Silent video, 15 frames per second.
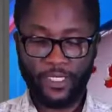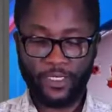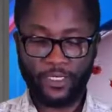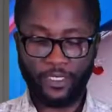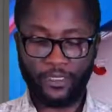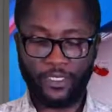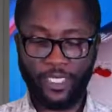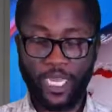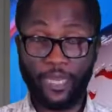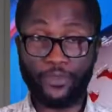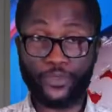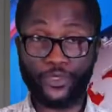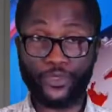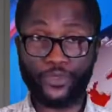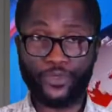Sunday
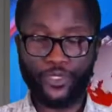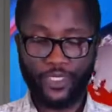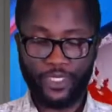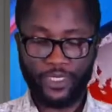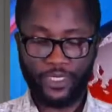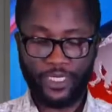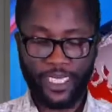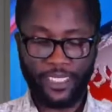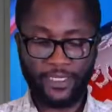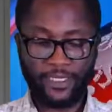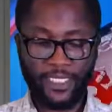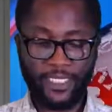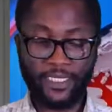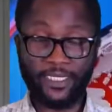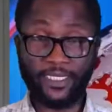Abutu, said
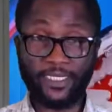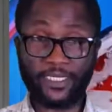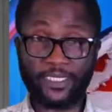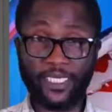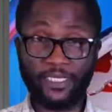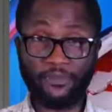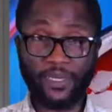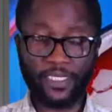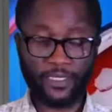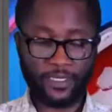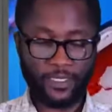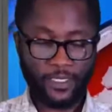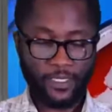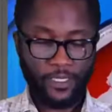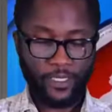this in a statement.